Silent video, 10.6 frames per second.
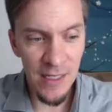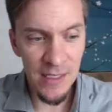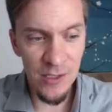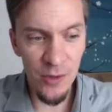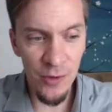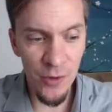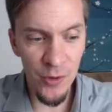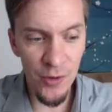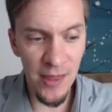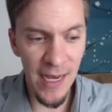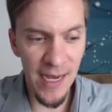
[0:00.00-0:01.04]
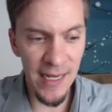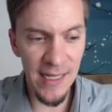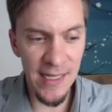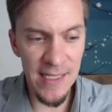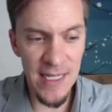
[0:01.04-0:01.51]
So that
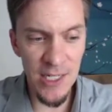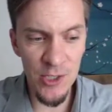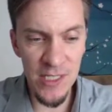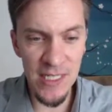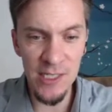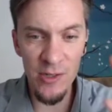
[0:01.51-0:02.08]
is interesting.